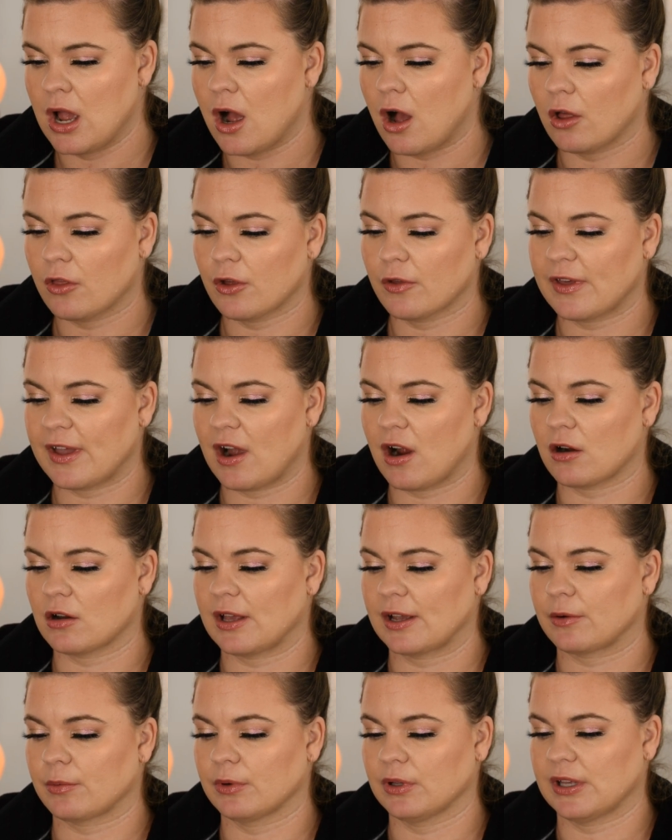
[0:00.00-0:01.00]
Although they are
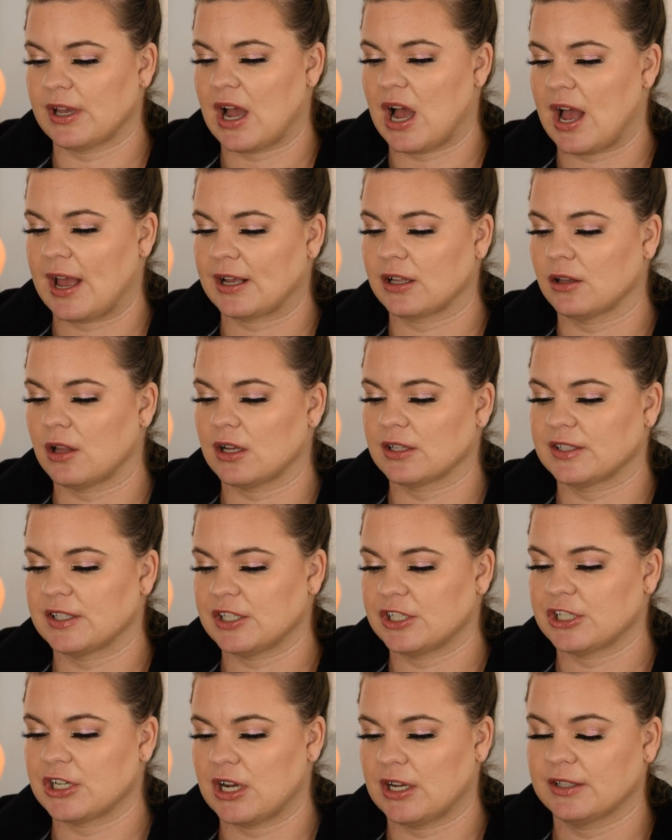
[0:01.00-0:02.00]
like really high glossy
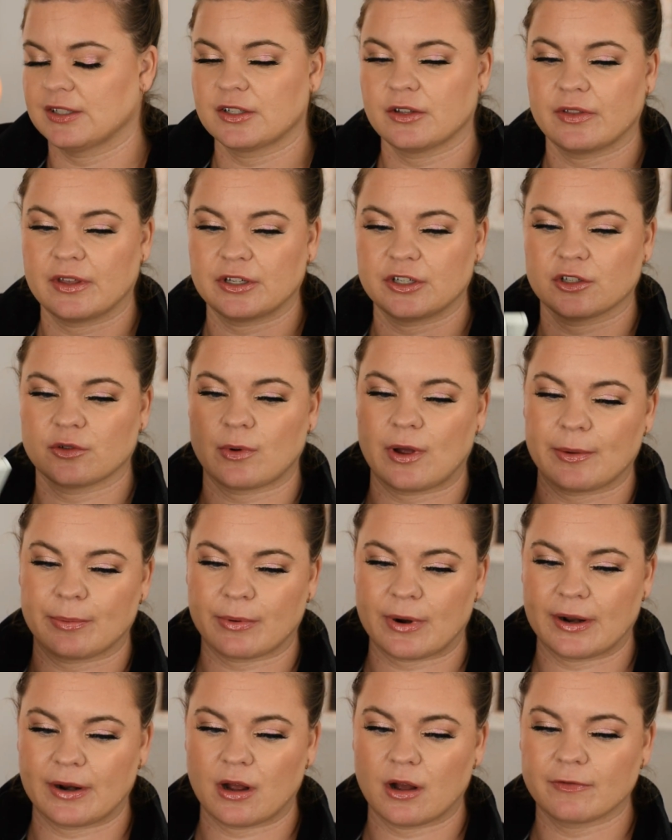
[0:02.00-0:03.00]
shine, so they just wipe
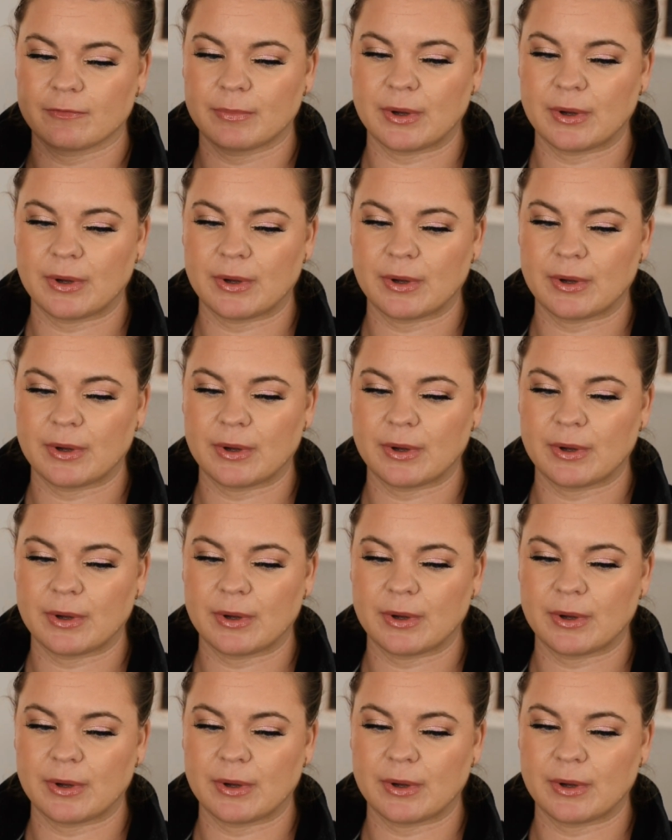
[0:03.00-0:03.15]
right off.